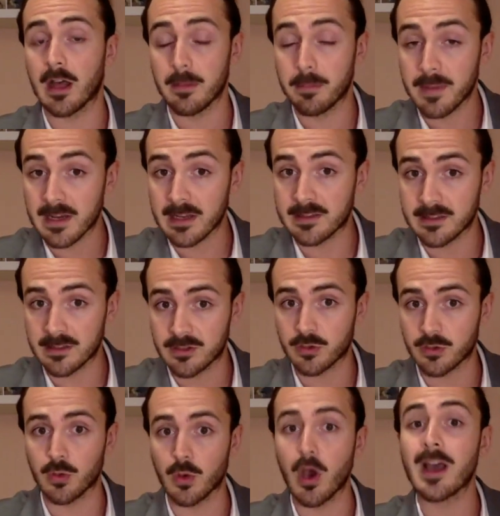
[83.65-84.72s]
ability
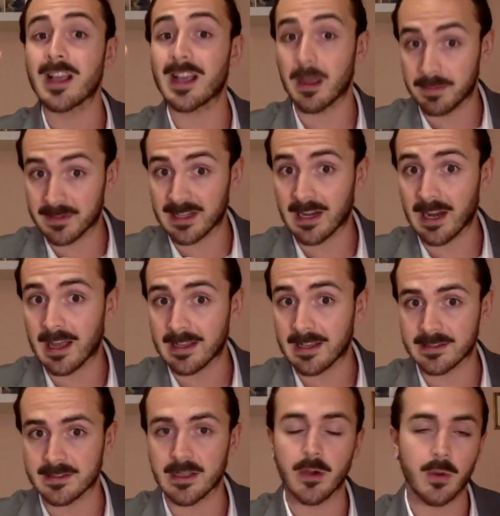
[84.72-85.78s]
to
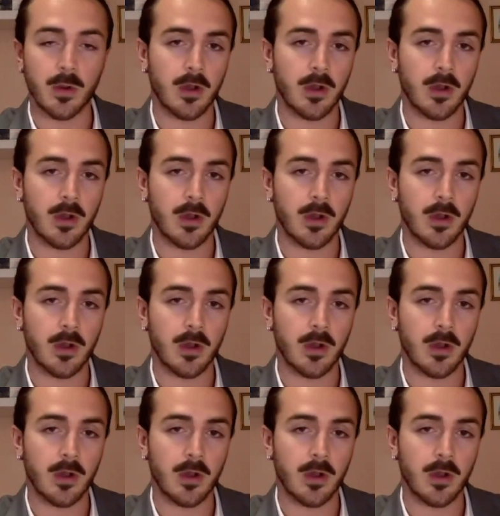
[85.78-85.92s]
capitalize